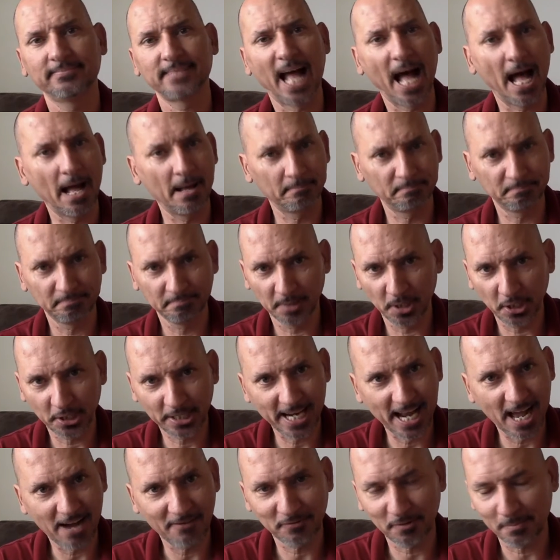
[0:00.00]
I'm looking
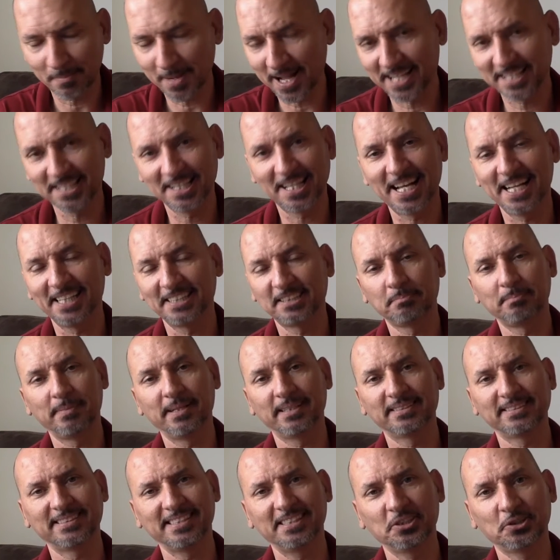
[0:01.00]
out for my client's
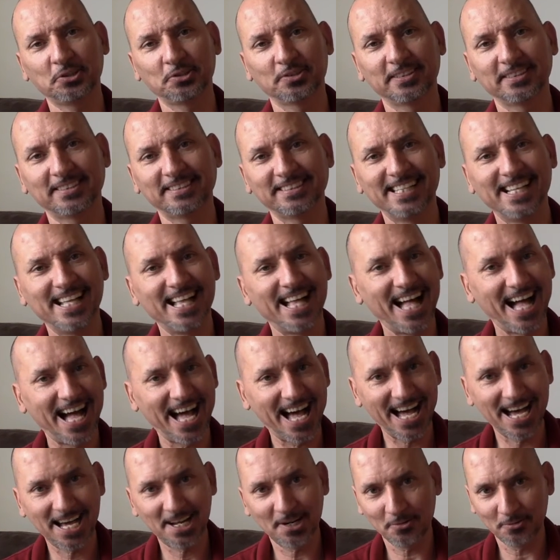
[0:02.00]
best interest.
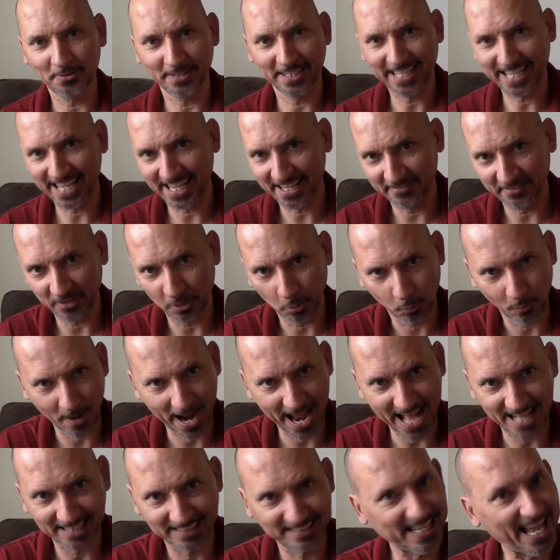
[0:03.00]
I don't give a
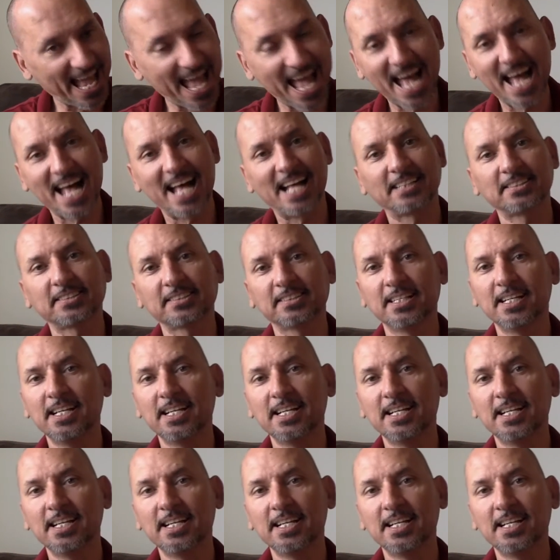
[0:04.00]
rat's ass.